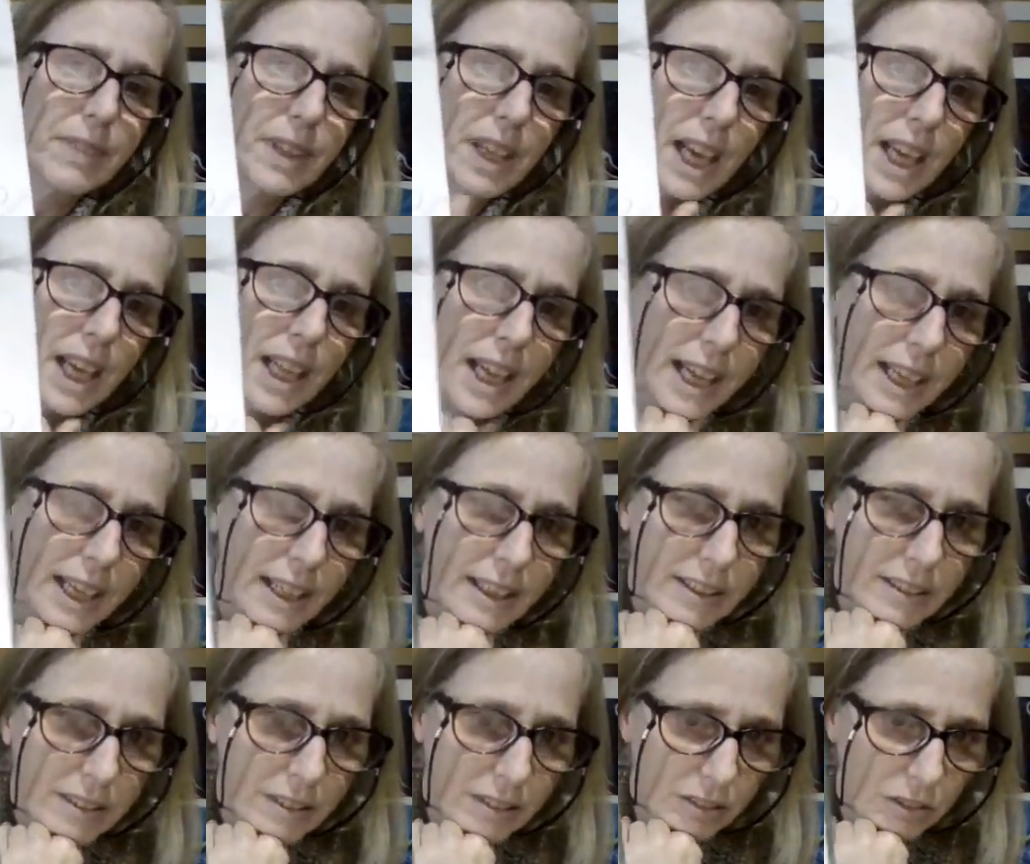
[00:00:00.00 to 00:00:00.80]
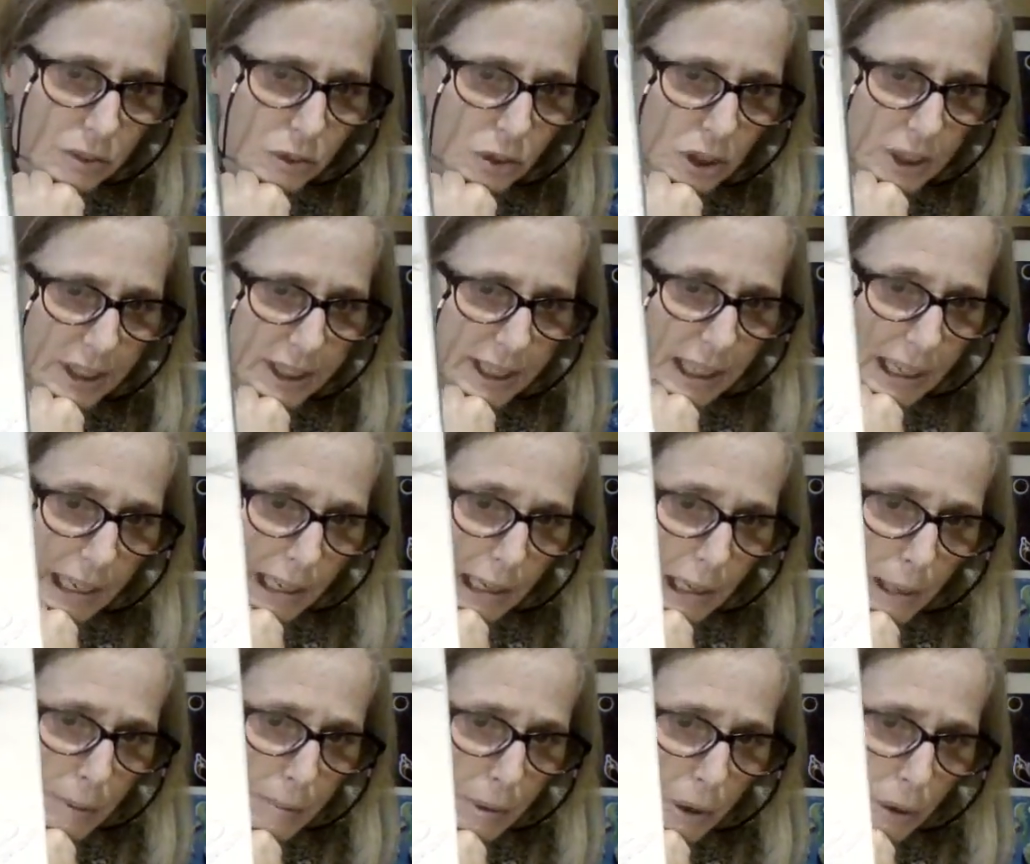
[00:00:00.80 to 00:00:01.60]
like drawing
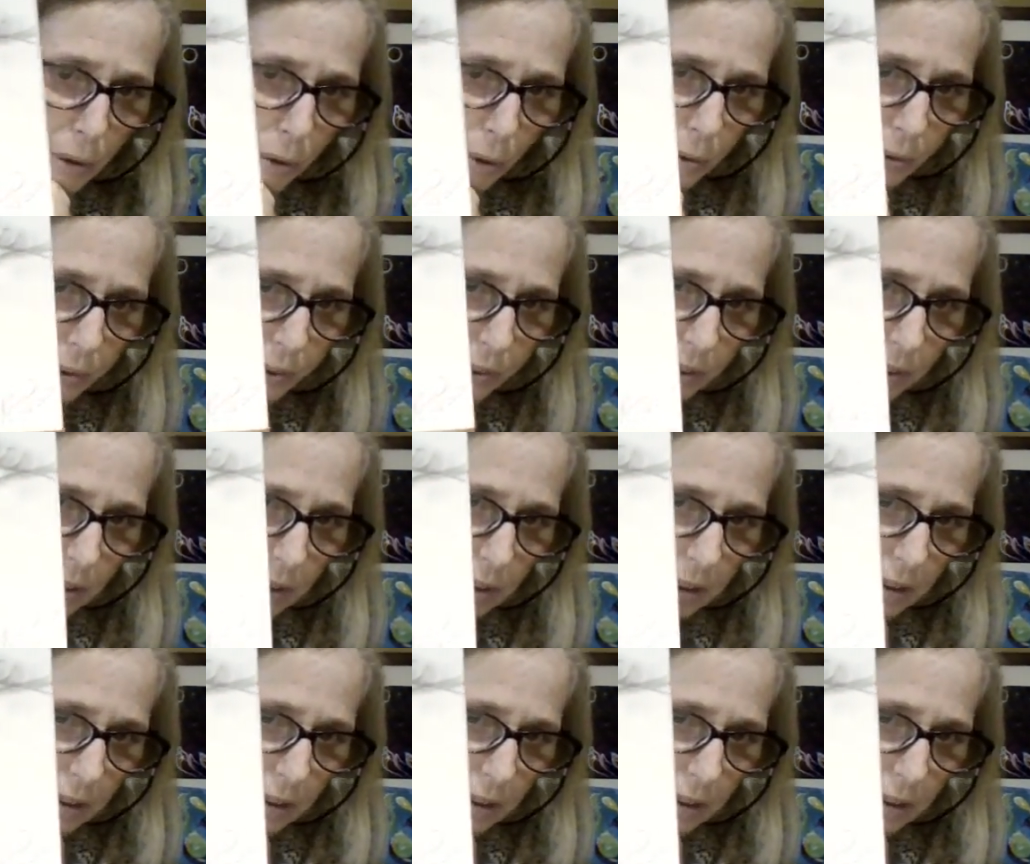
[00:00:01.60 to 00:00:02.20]
eyeballs.